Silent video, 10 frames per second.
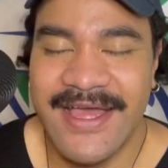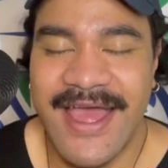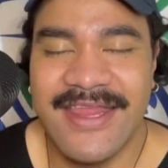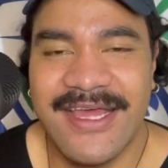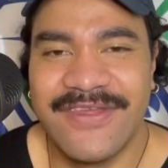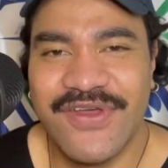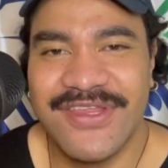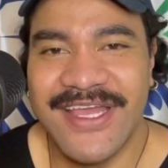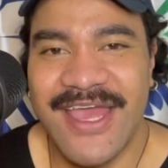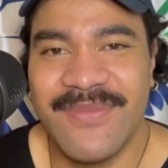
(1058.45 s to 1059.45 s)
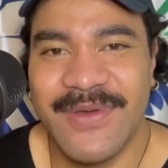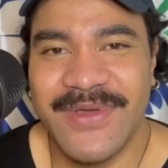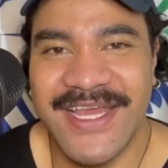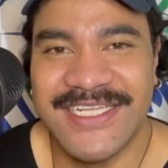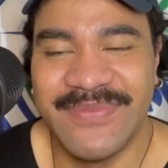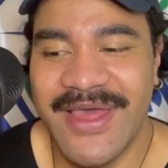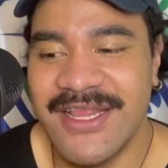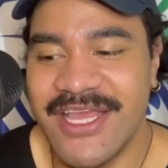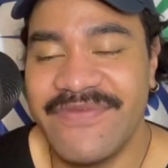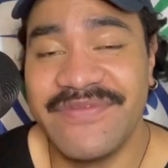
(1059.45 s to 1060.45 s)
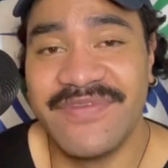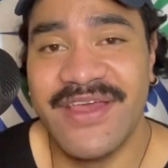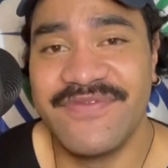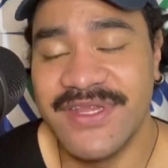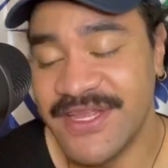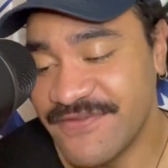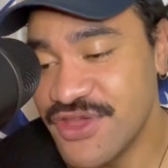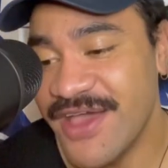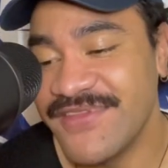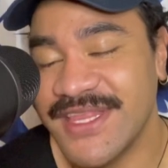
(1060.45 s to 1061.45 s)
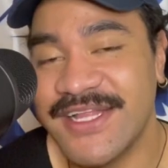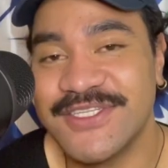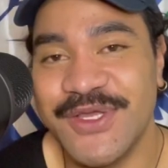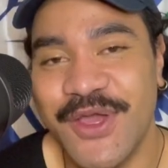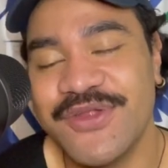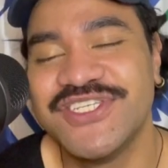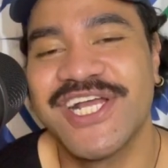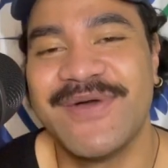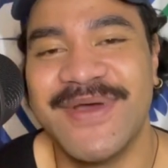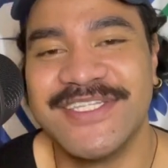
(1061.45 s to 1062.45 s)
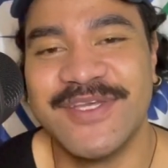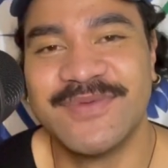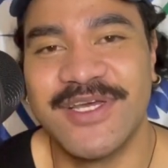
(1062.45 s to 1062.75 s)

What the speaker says: And they've got the game up against Manly. If you haven't done so, go and check out my tips.